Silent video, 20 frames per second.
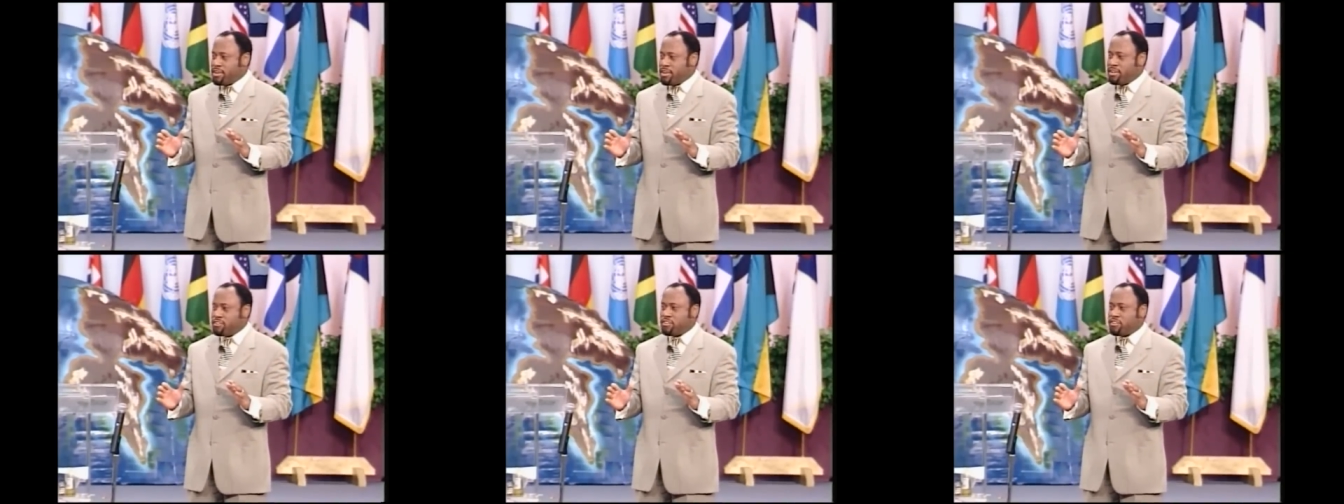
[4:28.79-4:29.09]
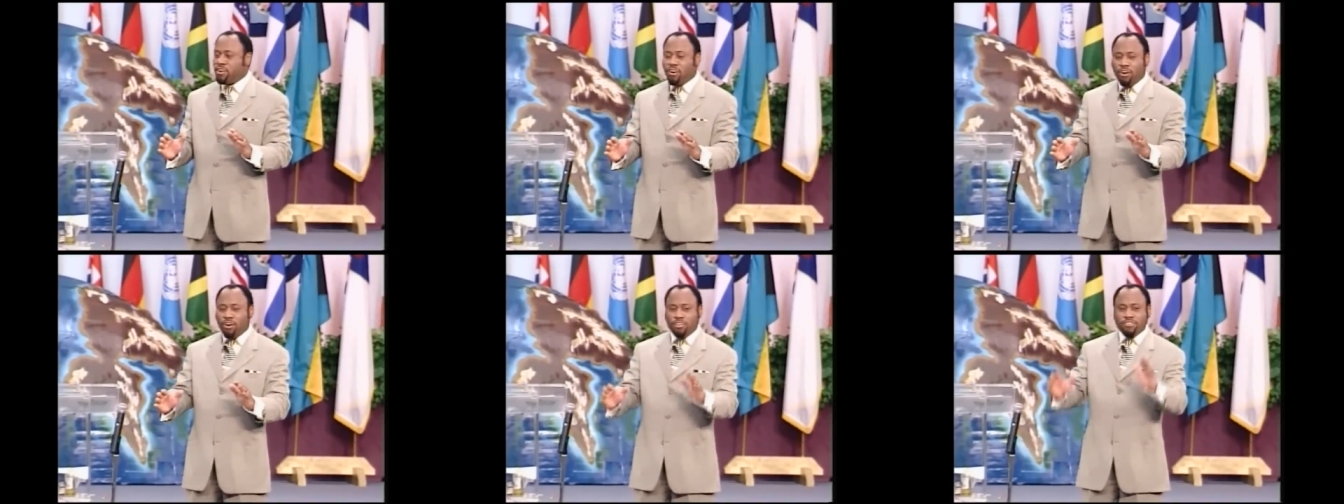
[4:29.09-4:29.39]
It
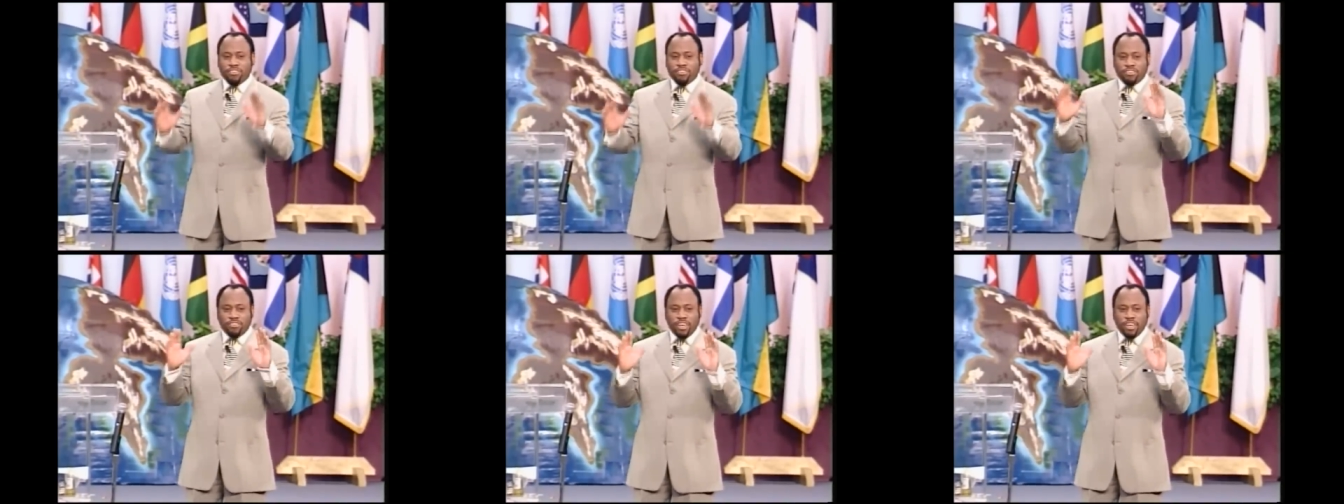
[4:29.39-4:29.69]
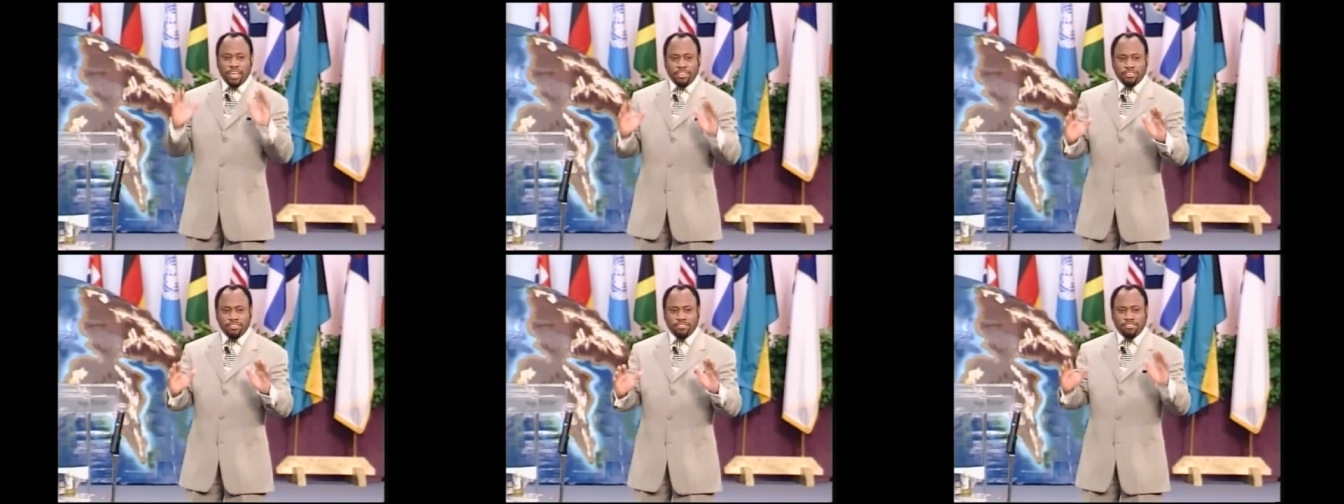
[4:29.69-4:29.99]
is called
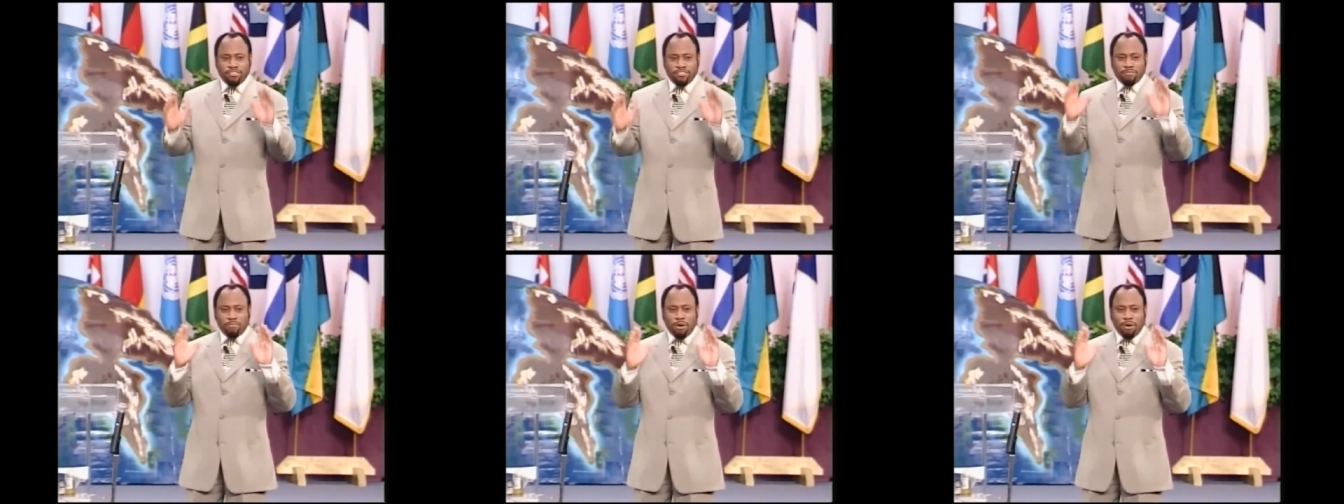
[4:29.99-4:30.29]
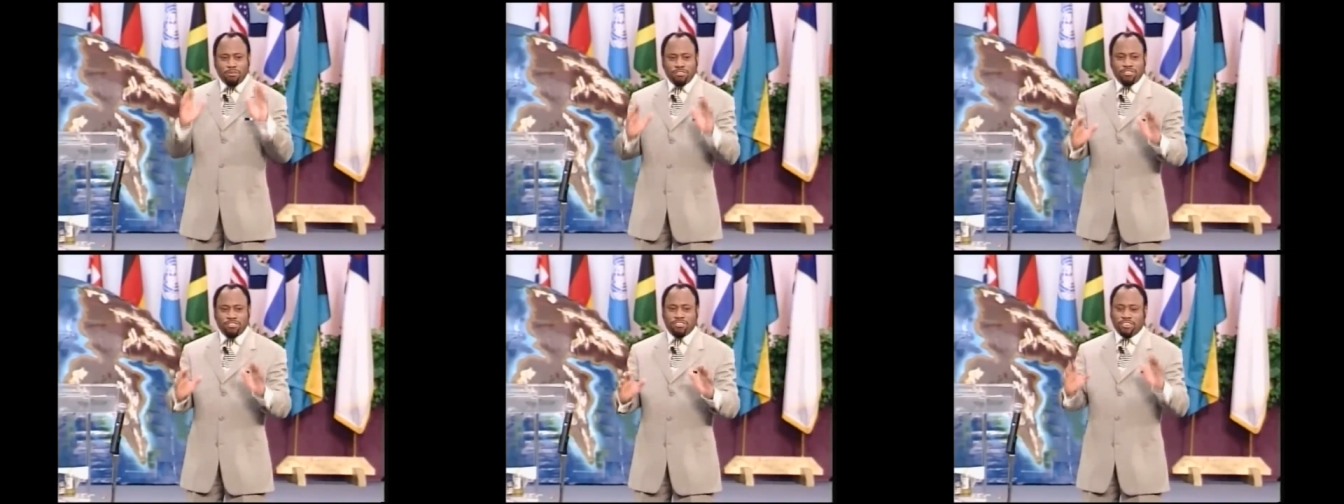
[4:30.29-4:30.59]
Satan's
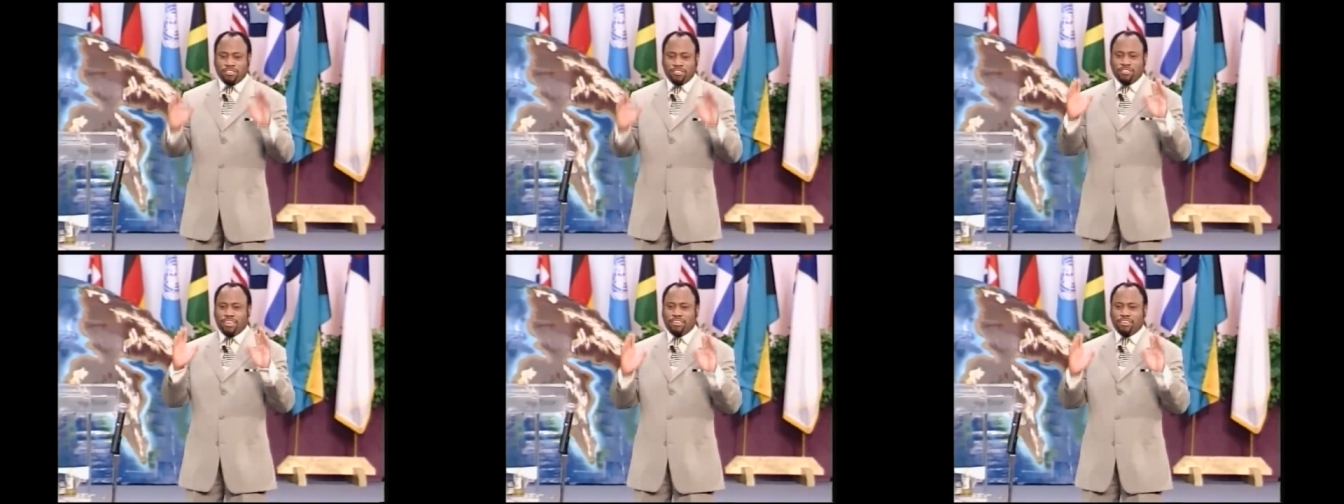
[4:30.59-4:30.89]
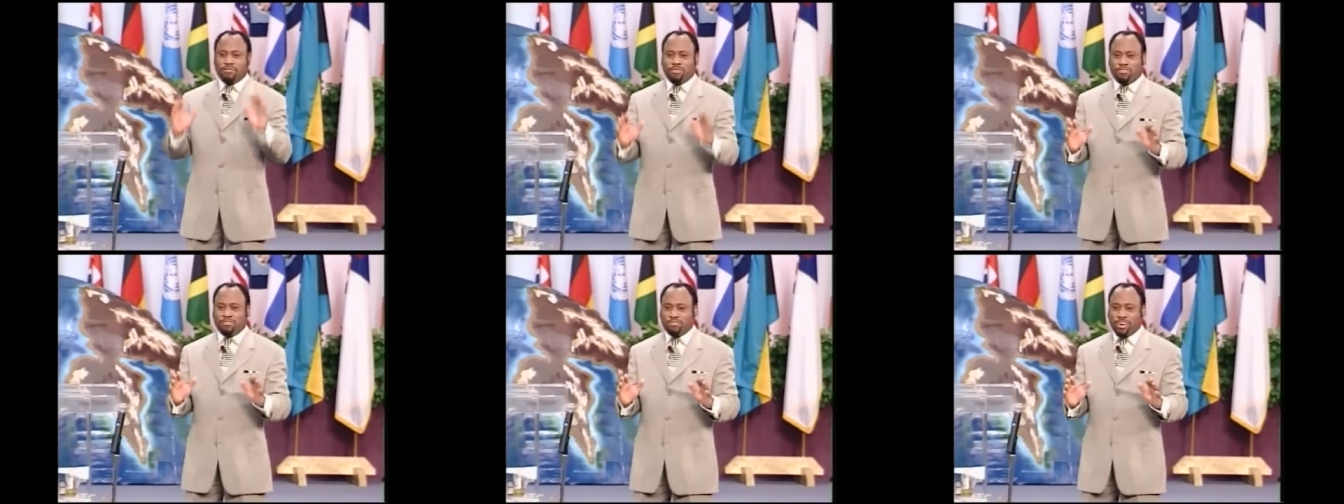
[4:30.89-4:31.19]
most
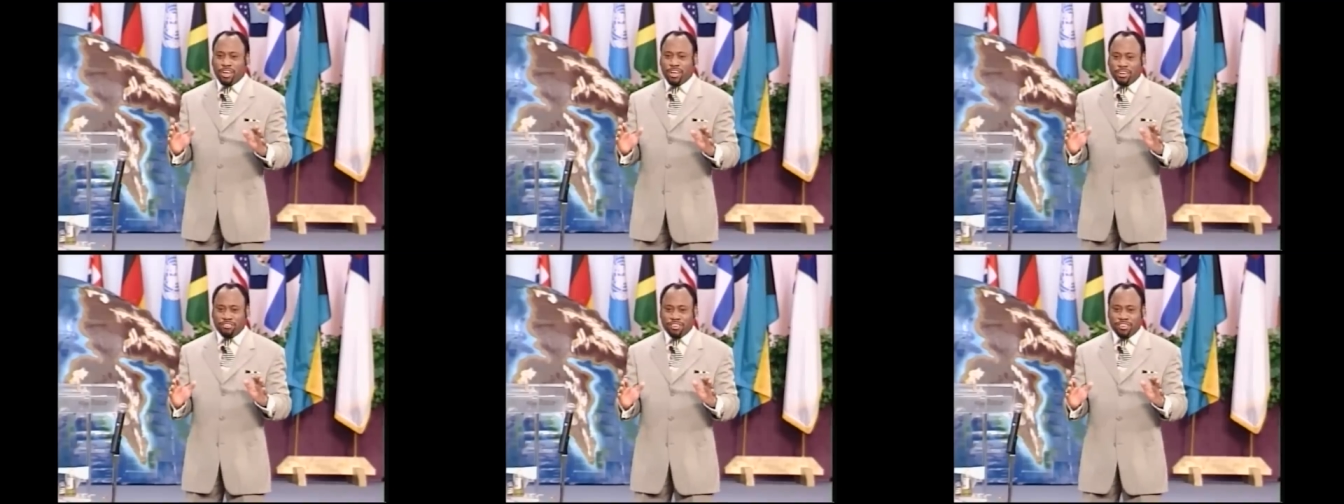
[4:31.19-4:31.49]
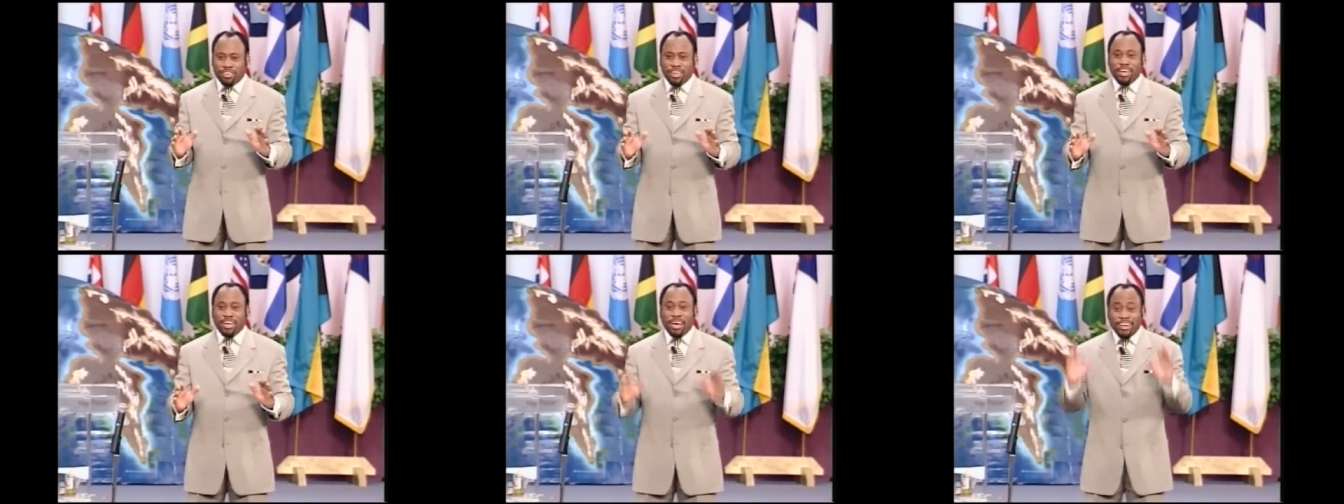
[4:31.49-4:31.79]
successful
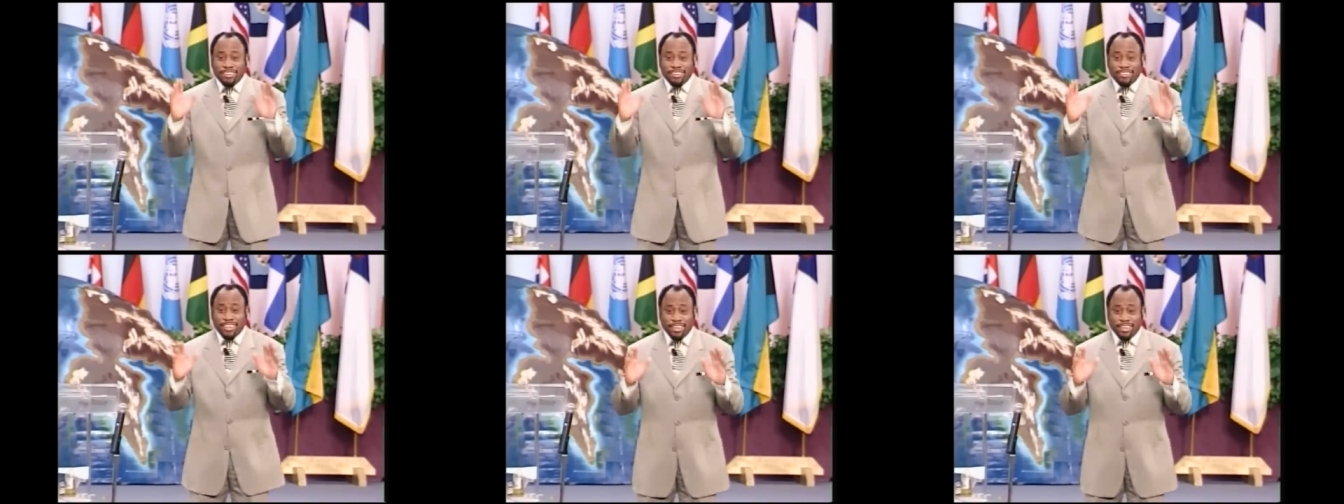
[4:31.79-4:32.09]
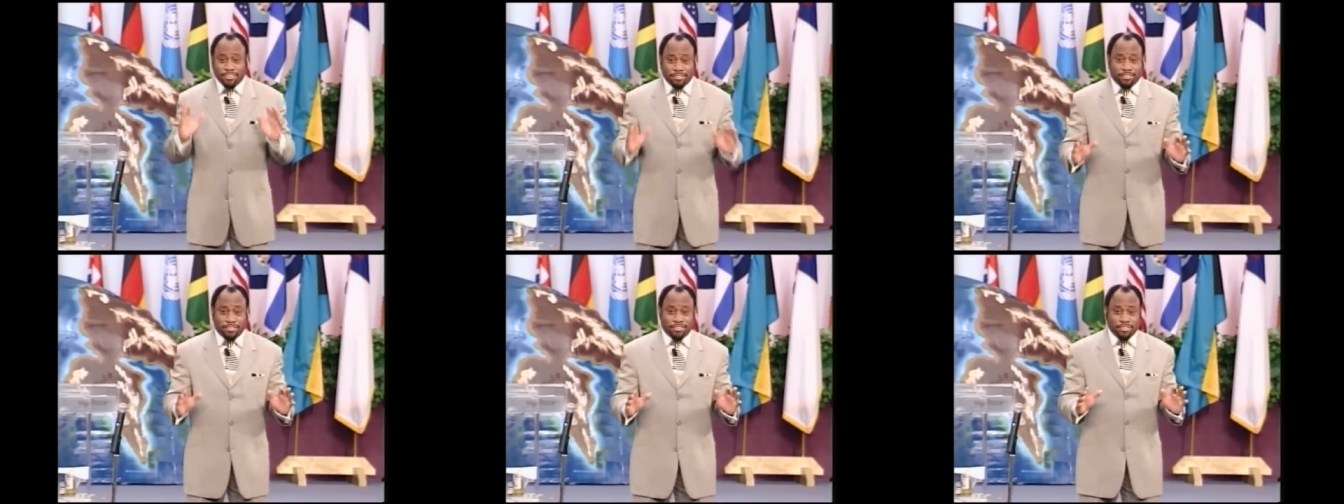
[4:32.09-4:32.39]
strategy. And it's
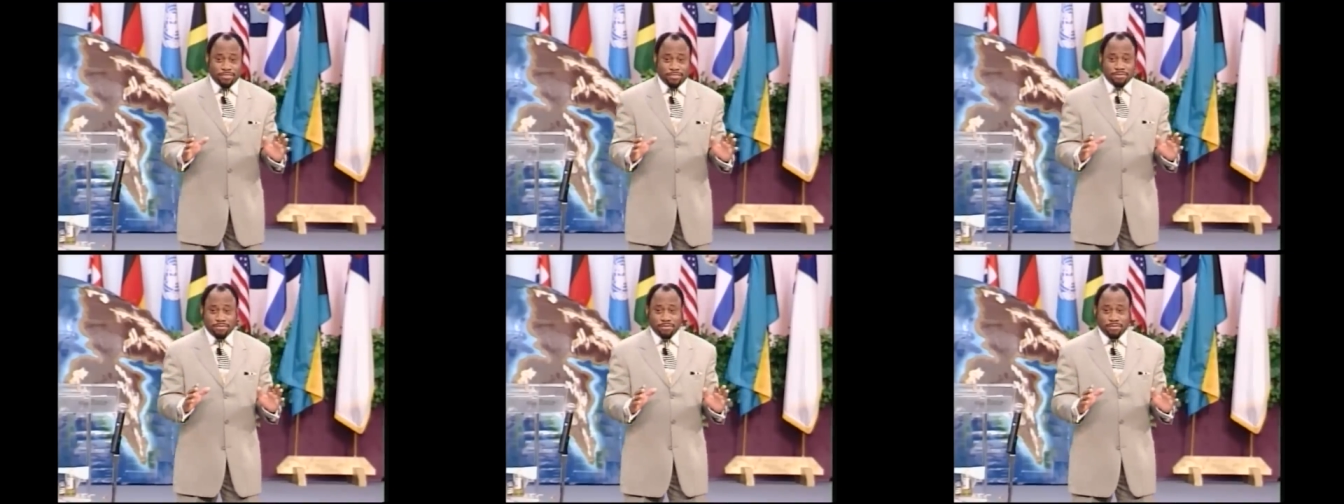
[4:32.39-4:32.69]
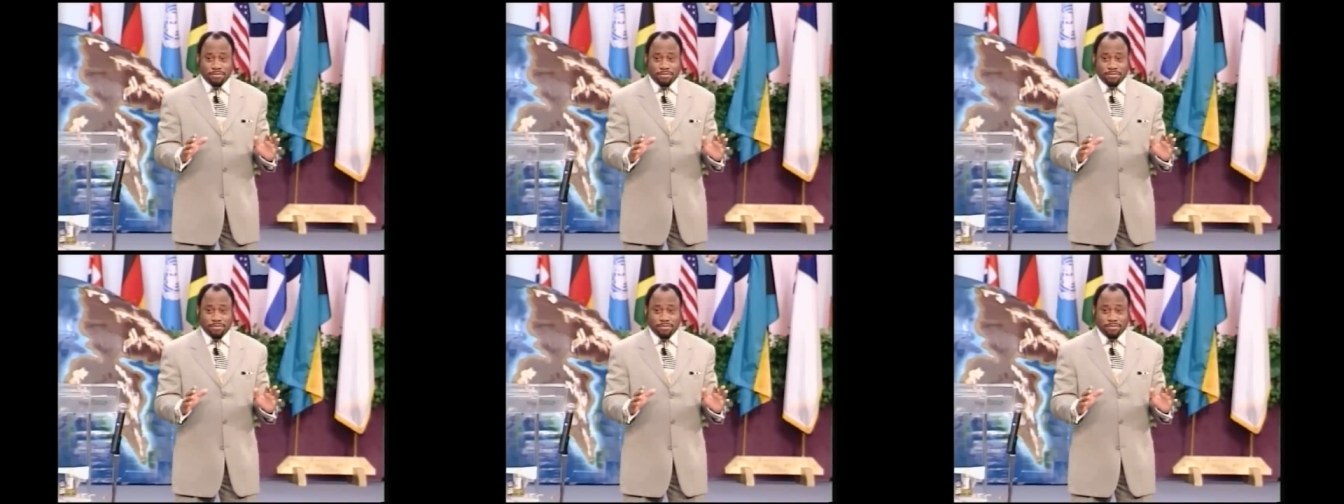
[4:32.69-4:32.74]
this: